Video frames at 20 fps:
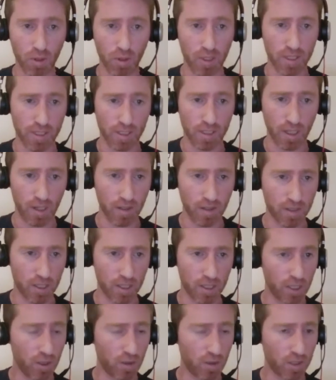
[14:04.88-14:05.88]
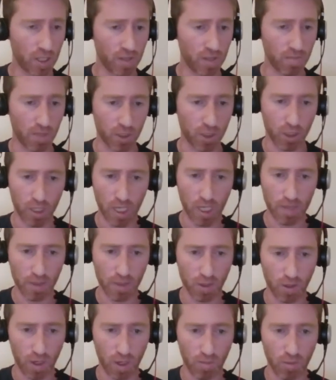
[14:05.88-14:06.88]
to start, and I don't have much time,
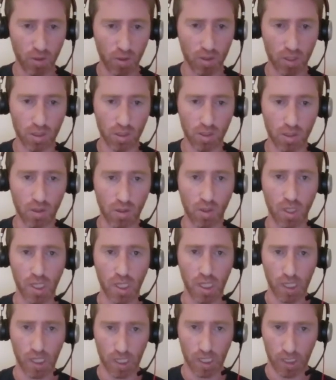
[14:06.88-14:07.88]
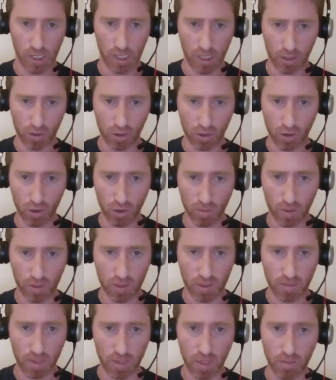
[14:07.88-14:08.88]
so I'm going to go into super
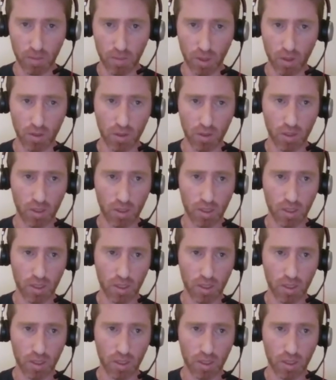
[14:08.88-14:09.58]
speed mode,